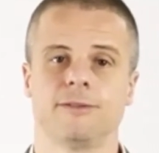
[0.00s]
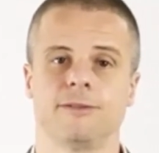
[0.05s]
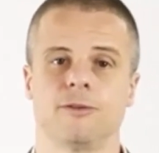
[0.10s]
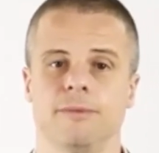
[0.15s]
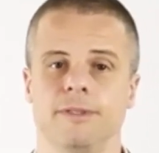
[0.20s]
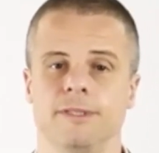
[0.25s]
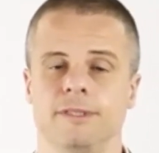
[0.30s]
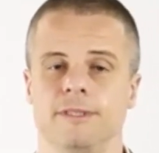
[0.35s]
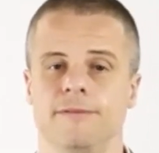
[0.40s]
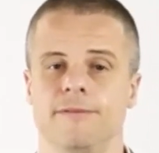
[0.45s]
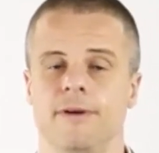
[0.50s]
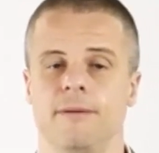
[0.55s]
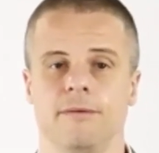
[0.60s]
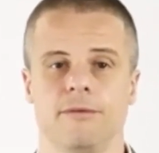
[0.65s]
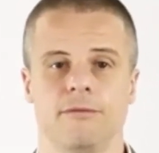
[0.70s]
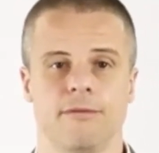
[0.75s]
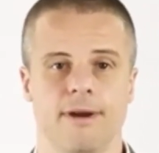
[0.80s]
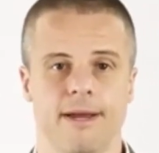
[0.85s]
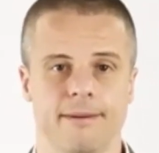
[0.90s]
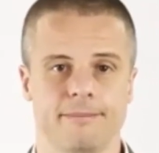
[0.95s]
or business
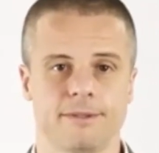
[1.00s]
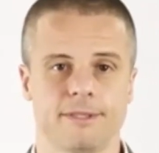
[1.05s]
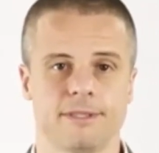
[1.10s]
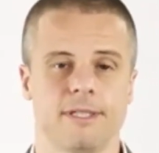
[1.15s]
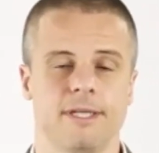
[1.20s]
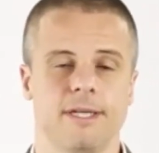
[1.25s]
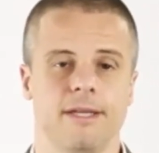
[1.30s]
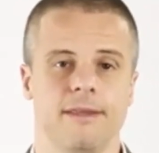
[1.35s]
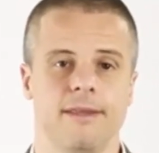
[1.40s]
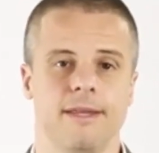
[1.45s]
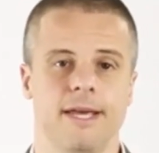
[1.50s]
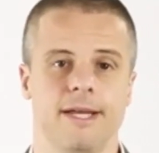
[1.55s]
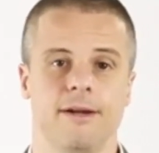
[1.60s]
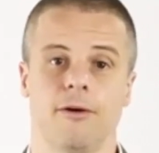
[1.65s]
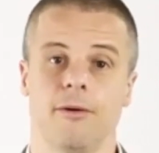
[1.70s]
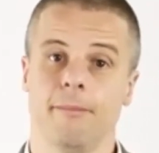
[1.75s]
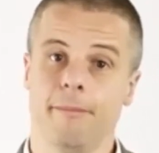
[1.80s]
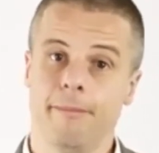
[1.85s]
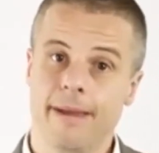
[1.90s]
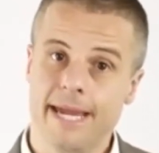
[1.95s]
development reps that
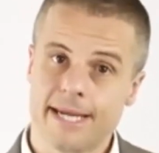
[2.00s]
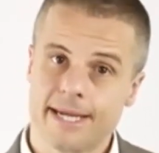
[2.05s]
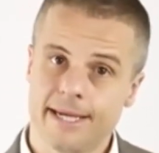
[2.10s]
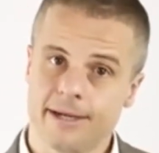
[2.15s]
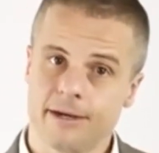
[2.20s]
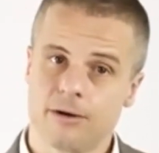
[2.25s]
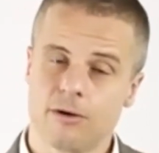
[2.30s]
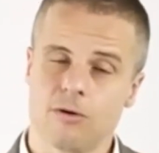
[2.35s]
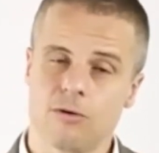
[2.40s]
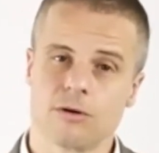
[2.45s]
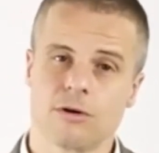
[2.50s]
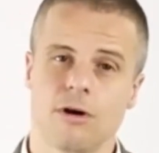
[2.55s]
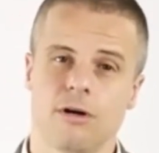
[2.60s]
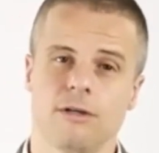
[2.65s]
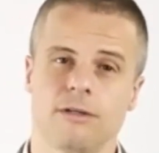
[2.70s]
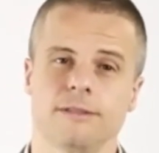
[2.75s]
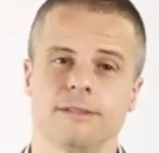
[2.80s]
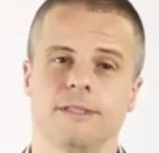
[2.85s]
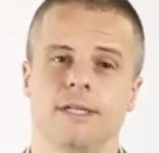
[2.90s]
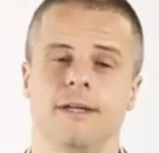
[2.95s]
are making cold
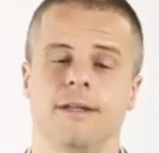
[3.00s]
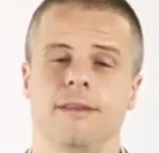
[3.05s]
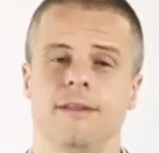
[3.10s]
calls,